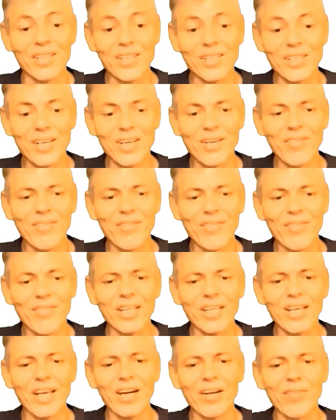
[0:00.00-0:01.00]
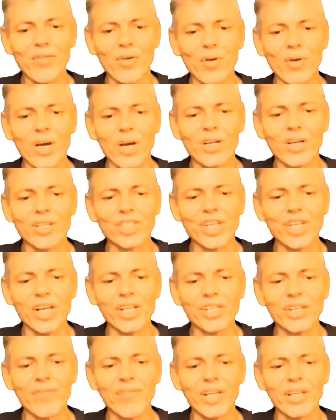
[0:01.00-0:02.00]
This is the event handler for the
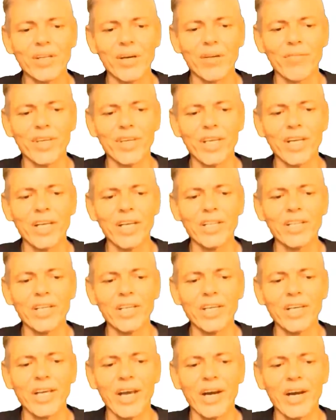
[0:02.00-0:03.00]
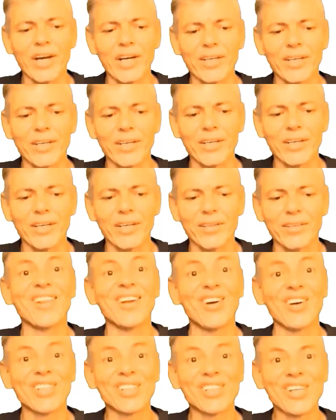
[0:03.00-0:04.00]
onChange event of EDT character.
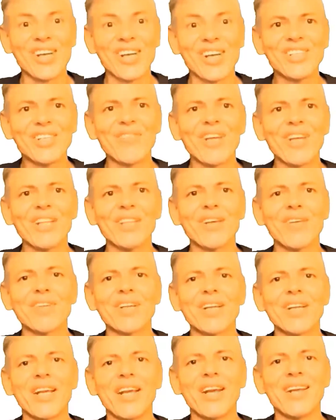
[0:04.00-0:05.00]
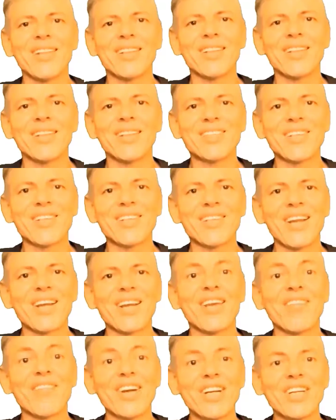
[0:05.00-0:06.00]
The onChange event of an edit is
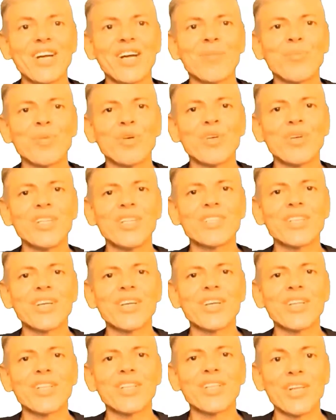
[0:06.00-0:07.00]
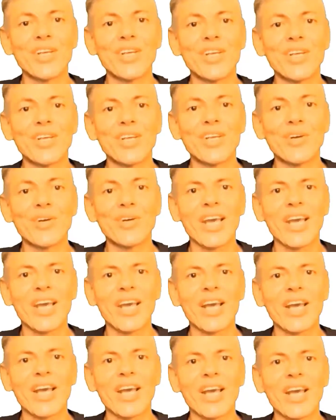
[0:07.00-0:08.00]
triggered every time you insert a new
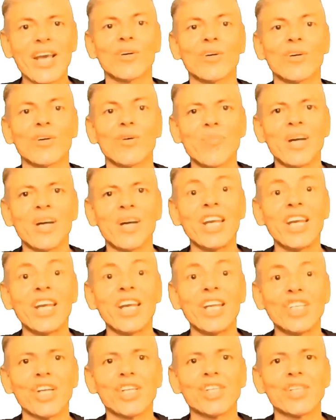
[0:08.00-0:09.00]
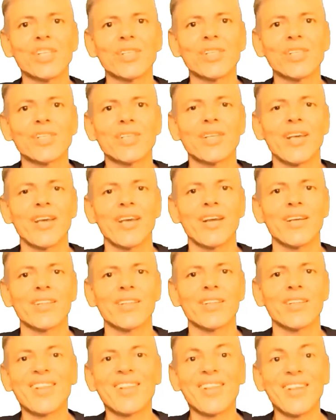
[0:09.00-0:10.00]
character or when you make any changes in the
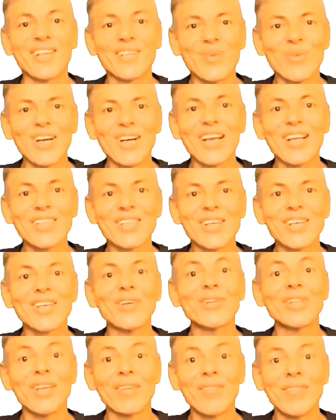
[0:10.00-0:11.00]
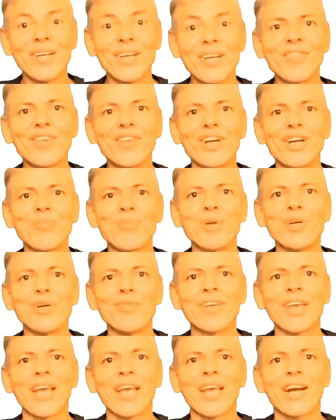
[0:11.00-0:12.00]
edit. This will execute even if you
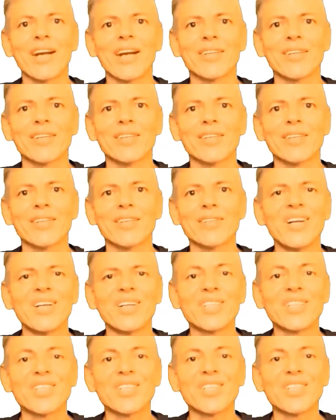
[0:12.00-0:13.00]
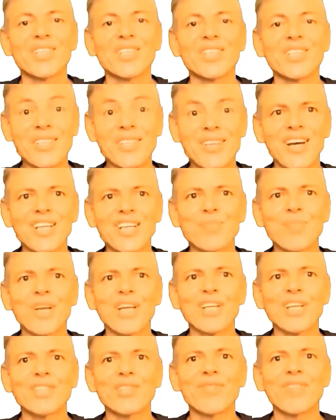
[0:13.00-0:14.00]
remove characters. So it is a nice
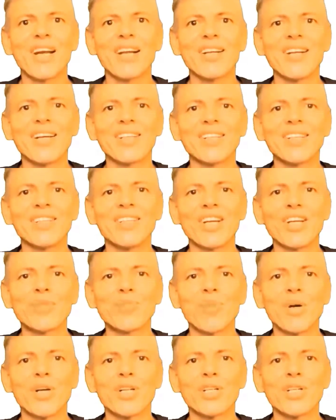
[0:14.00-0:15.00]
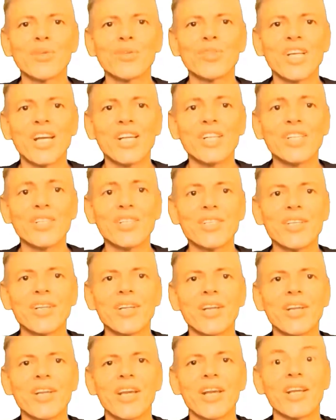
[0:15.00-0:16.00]
place to validate and respond to
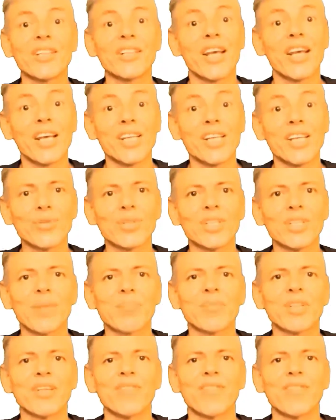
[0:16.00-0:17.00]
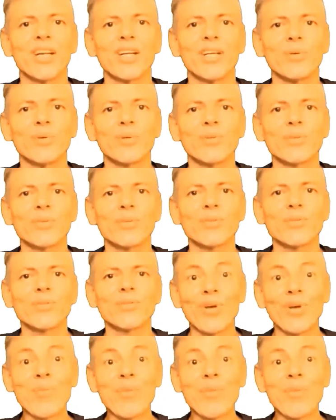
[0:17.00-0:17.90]
changes in the edit as you type the values.